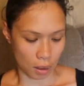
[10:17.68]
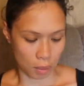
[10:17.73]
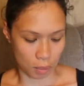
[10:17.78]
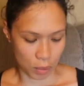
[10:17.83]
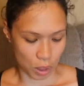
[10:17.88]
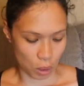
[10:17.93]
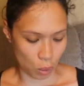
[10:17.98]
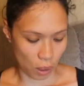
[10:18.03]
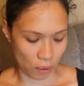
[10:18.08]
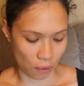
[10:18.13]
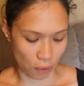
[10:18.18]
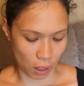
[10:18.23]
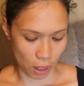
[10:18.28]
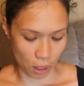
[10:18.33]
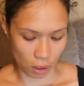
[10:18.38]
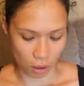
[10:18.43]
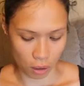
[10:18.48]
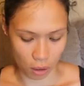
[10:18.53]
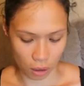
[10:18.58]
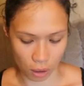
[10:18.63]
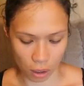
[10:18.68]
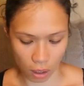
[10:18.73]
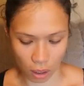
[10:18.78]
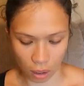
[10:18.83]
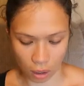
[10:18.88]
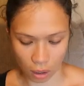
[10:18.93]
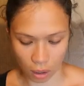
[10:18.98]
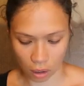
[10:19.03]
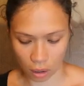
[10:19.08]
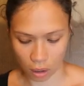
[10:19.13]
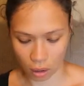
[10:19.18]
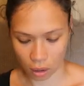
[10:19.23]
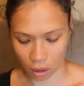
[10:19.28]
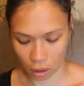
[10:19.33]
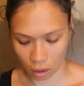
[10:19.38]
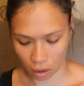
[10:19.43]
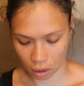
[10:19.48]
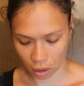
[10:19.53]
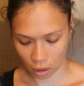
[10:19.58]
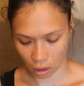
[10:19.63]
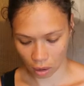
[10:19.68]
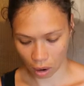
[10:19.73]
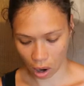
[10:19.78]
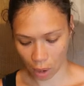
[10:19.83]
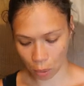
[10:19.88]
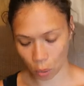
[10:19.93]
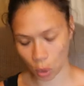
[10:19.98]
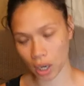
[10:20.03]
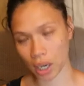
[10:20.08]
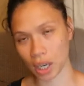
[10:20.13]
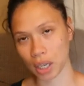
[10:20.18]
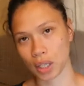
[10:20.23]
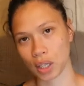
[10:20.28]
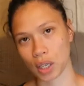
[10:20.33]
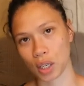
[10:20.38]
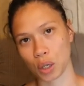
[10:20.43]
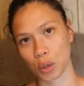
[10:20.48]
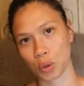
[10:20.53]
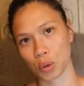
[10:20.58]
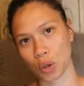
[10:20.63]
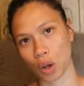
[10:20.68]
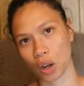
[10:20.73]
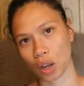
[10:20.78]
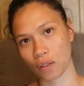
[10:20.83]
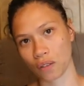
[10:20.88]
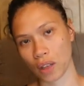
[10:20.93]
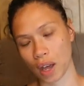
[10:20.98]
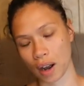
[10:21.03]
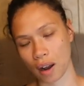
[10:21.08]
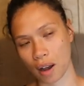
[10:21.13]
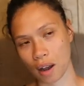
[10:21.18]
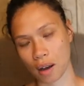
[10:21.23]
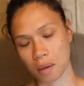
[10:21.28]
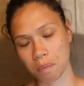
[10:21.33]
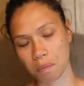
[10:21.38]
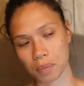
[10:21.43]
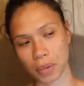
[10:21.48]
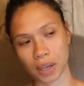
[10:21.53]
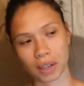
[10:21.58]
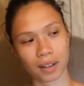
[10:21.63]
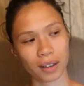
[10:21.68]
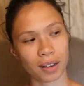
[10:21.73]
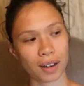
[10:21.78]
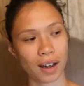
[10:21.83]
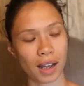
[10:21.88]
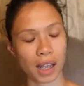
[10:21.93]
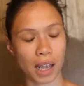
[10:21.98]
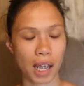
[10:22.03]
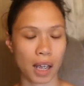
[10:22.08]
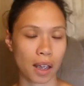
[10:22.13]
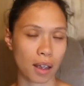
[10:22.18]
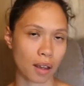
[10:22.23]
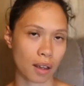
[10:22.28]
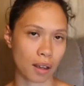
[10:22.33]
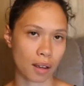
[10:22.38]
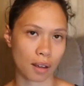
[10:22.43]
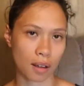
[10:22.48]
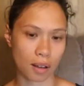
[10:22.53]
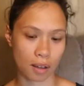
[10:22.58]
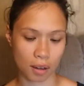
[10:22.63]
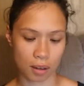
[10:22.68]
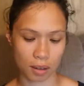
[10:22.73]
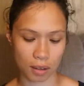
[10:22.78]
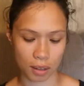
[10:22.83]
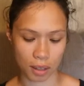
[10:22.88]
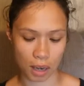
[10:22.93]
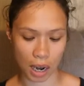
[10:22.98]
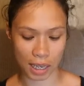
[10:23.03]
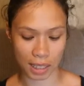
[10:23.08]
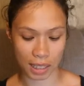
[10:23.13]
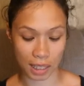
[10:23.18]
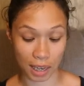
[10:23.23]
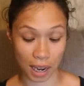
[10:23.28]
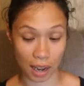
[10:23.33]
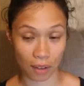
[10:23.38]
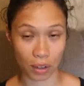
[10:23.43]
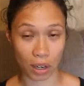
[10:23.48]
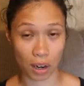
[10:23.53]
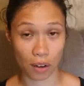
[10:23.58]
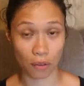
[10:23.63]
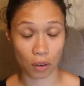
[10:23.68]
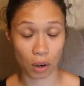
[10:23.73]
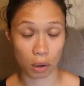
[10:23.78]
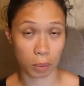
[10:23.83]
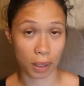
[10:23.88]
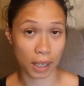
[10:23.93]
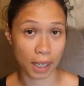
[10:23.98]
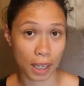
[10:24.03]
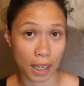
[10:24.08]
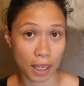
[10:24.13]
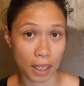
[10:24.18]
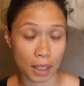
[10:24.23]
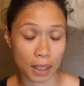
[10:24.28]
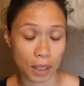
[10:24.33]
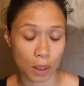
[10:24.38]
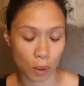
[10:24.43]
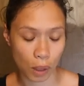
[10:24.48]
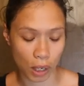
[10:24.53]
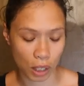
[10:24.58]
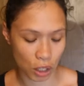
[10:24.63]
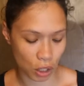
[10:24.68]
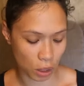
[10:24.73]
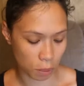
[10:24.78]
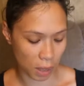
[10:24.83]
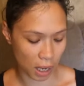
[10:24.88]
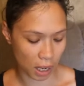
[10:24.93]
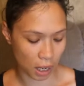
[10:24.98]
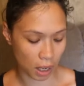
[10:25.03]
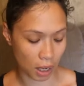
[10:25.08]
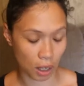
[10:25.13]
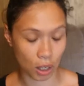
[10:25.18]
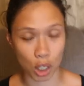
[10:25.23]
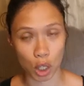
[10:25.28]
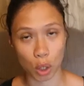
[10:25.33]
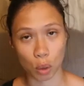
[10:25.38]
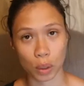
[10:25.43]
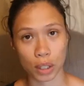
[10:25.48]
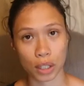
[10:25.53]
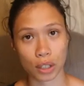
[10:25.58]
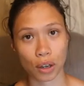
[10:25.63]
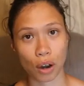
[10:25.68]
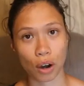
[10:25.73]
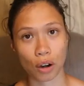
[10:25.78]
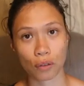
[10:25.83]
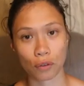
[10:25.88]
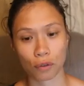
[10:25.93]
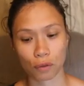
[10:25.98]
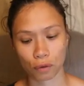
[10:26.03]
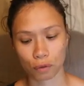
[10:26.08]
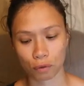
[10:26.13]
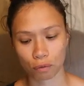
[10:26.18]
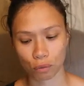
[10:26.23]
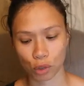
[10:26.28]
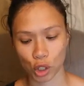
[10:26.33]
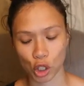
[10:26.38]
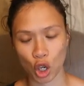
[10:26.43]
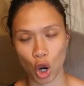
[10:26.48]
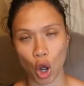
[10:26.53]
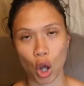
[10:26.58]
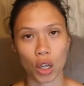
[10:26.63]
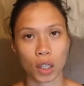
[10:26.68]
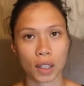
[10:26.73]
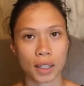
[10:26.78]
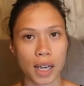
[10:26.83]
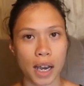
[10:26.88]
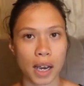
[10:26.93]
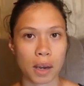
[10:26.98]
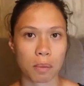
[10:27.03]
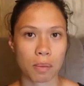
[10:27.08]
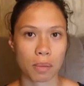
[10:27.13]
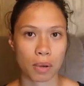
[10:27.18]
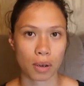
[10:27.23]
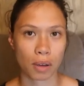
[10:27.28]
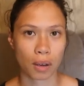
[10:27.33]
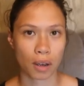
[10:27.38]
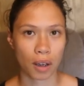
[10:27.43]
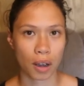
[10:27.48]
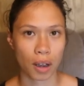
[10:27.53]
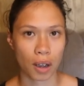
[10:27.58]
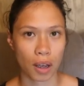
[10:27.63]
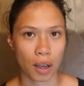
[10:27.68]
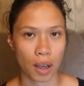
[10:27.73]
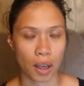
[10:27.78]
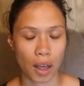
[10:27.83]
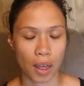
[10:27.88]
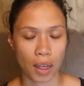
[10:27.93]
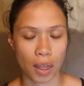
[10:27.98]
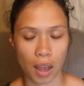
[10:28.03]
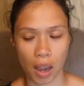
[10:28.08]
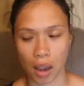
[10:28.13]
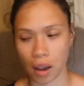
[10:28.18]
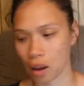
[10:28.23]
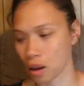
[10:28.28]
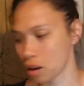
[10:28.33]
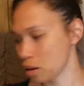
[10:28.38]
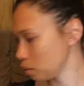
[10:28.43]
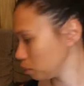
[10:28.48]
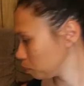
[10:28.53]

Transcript: So I figured I wanted to use all of that up, and I didn't have enough for a blanket, so I just made it into a scarf shawl type thing.